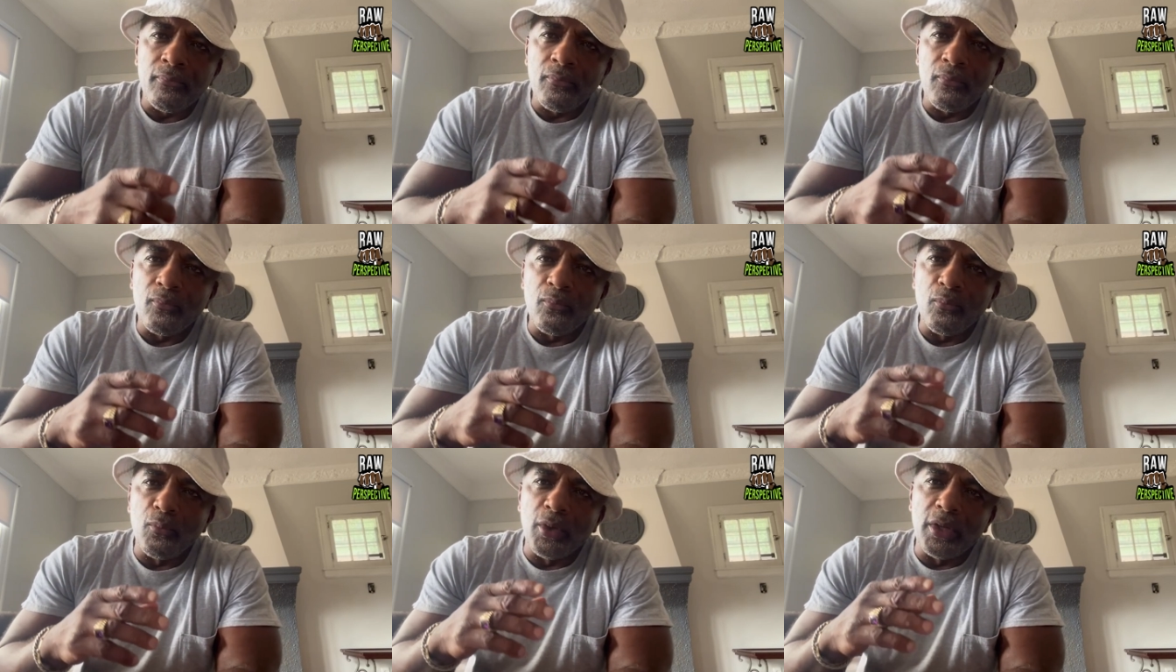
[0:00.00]

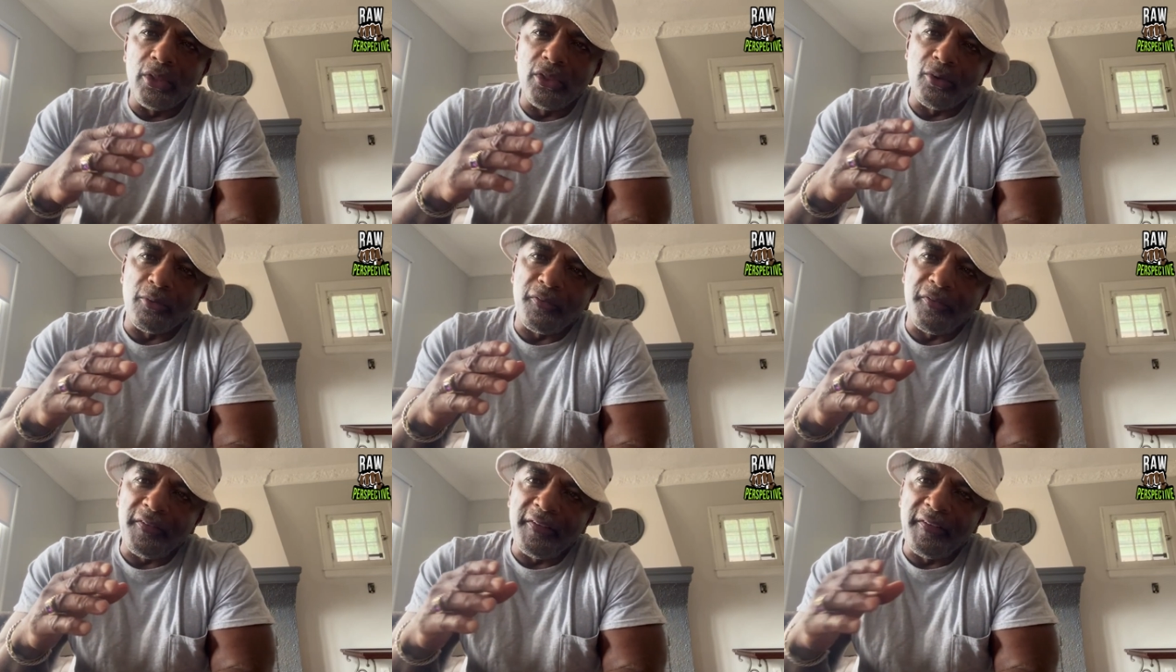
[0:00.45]
with
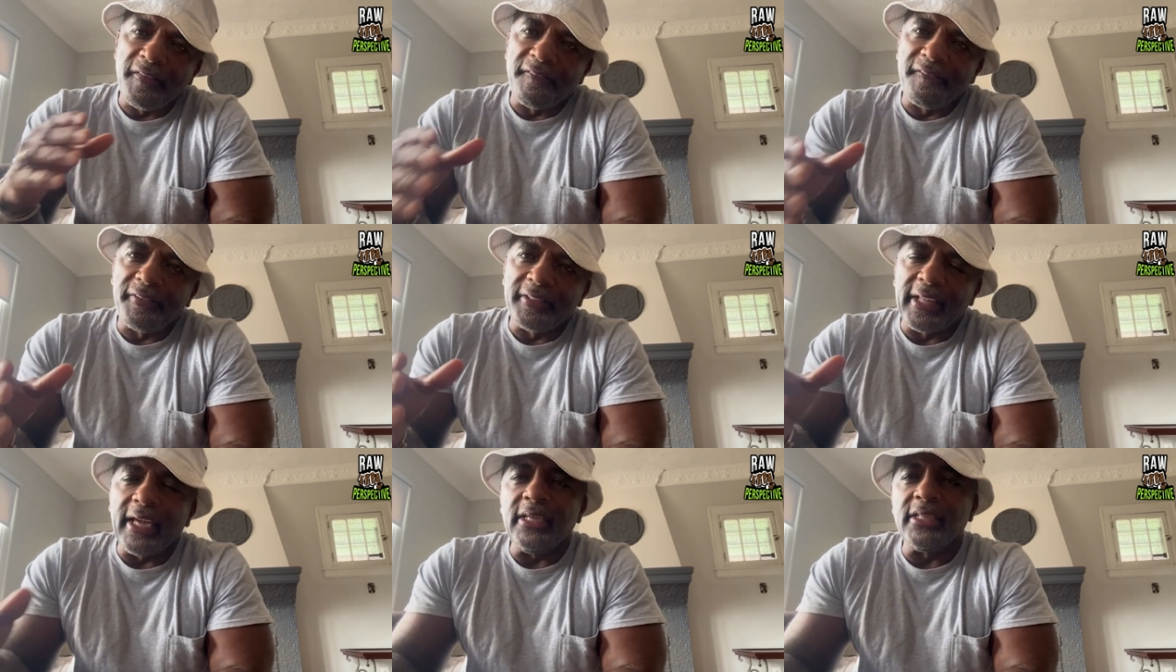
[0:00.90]
the
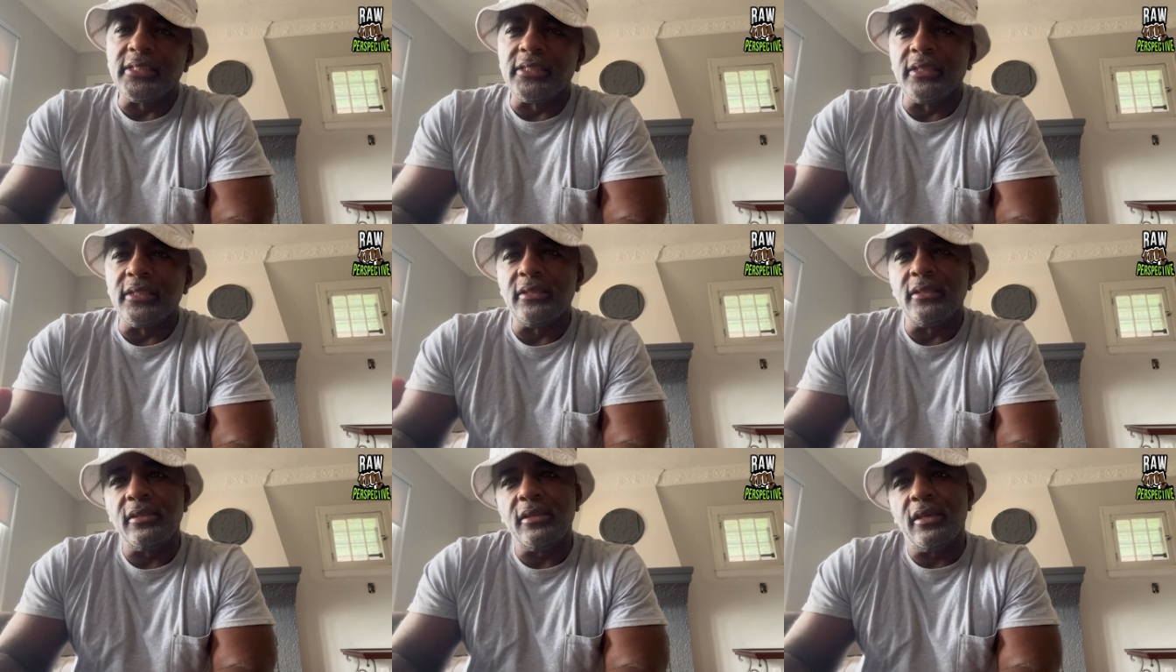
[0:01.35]

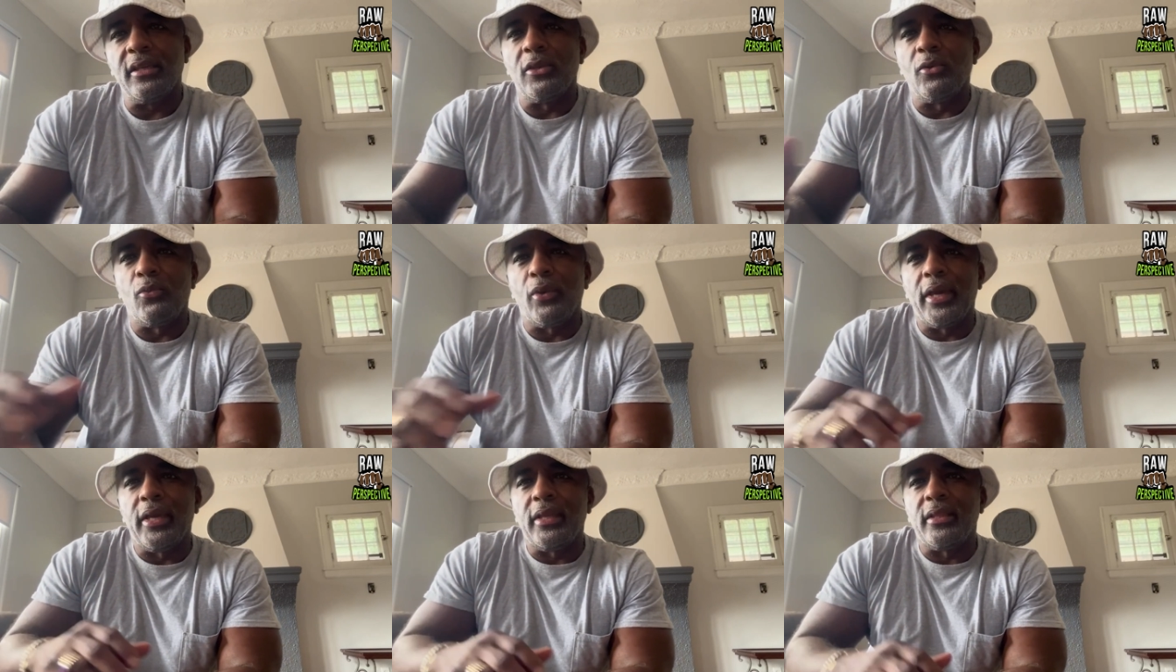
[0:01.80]
inflation and the
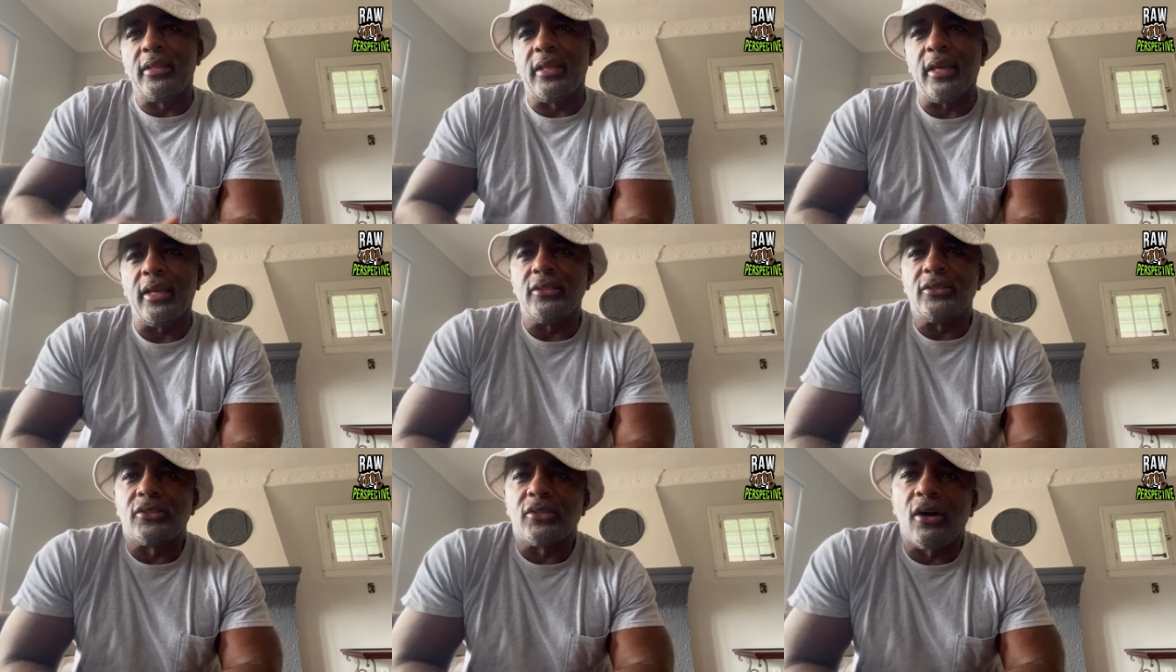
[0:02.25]
way
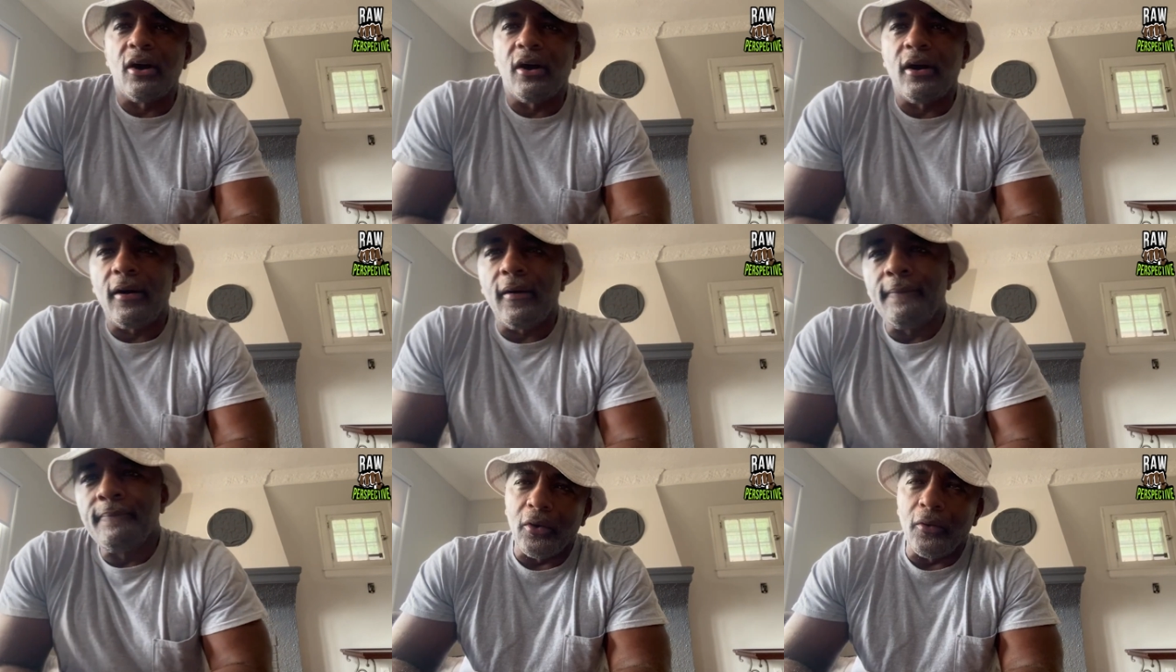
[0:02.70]
things are.